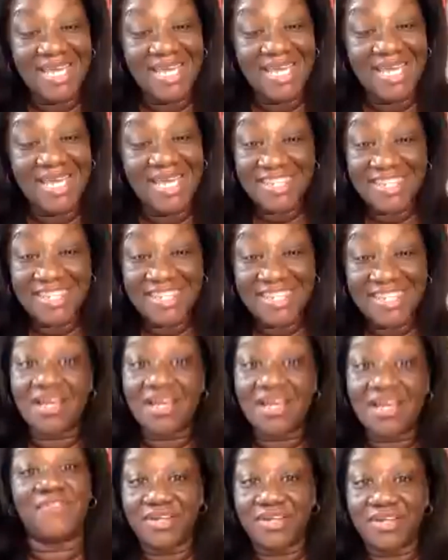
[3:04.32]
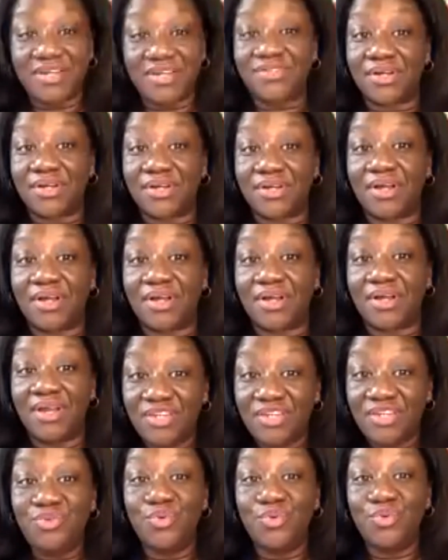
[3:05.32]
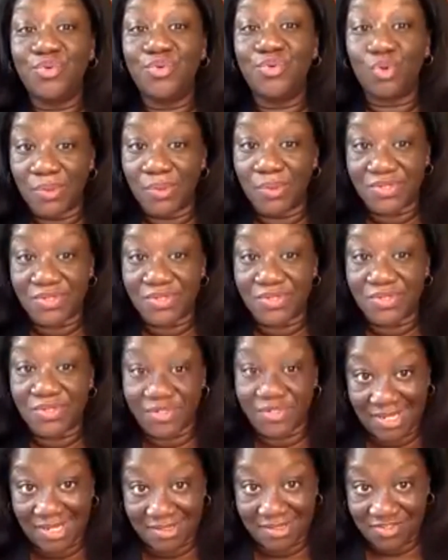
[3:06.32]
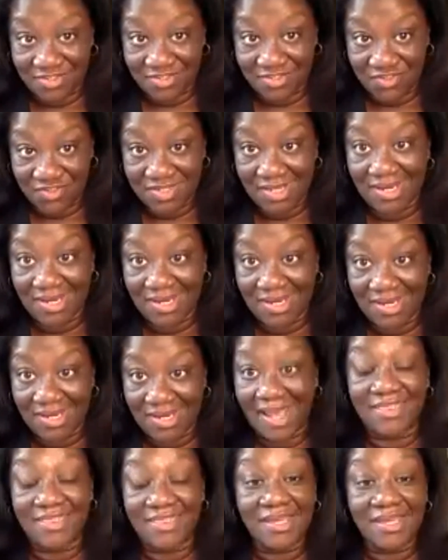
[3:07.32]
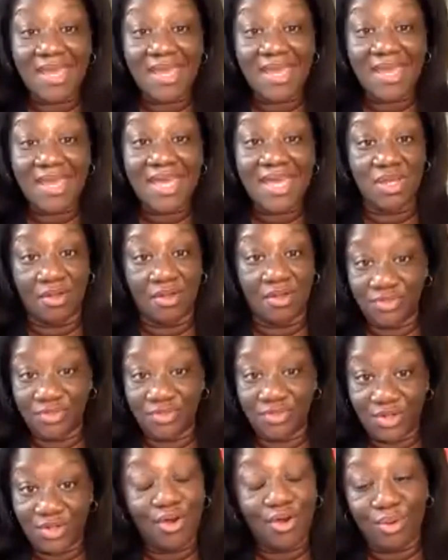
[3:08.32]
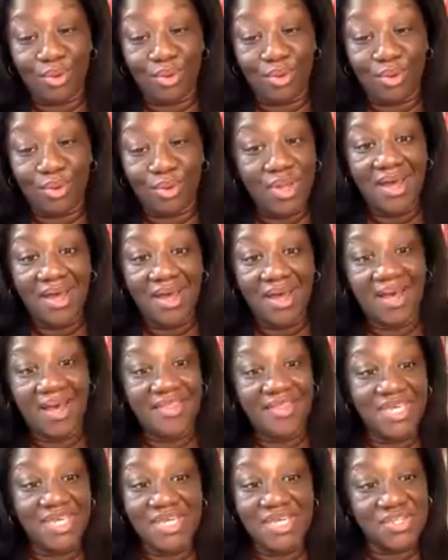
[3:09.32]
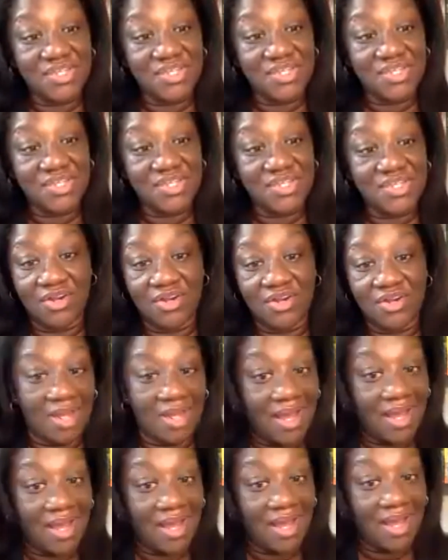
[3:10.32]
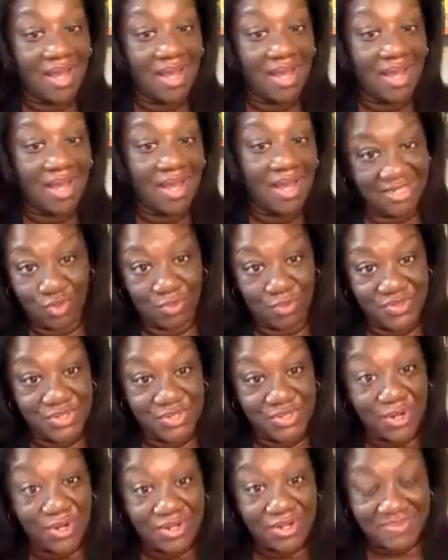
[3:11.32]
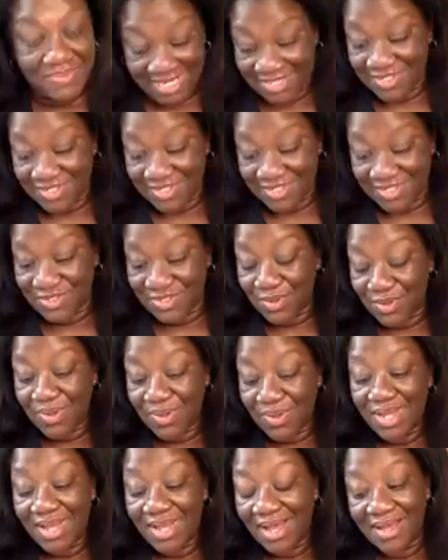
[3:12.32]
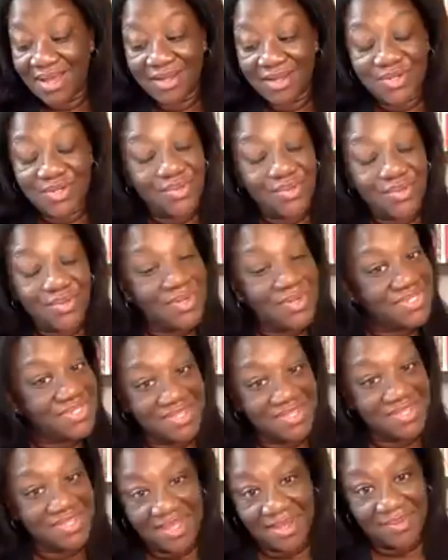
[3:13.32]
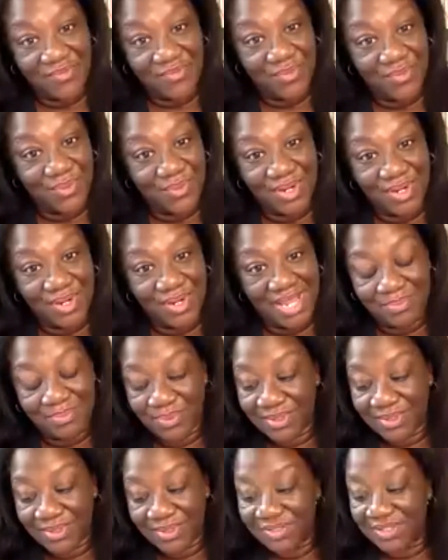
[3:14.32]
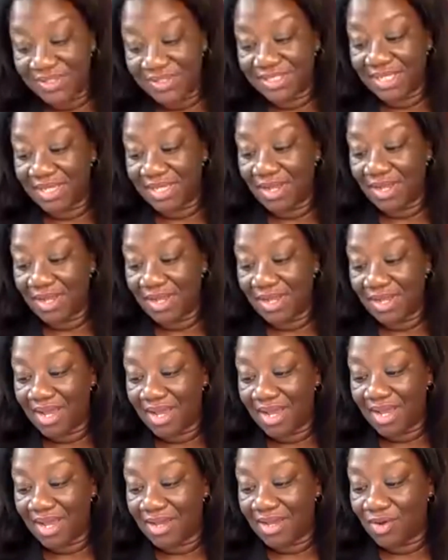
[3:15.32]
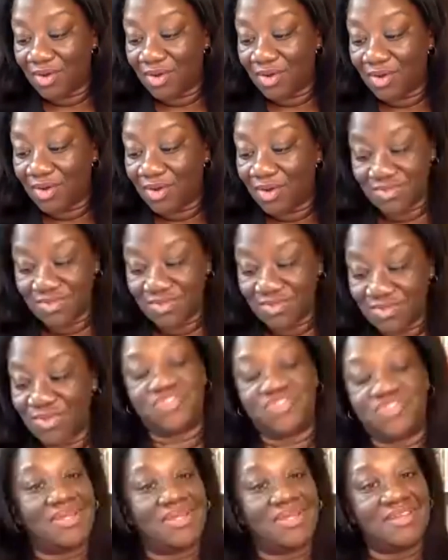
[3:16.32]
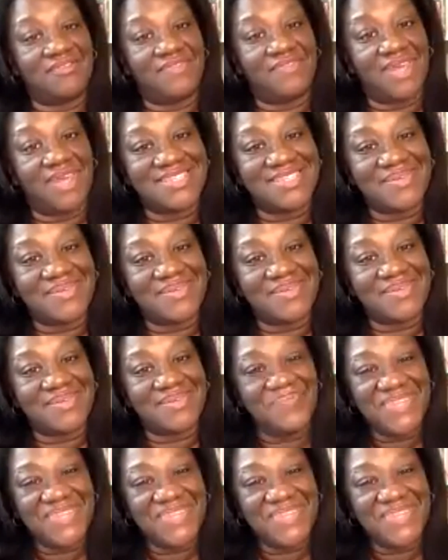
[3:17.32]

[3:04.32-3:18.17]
And listen, that is tough under normal circumstances. And I think, as we all know, these are not even normal circumstances. So kudos to them for a brilliantly organized and orchestrated event.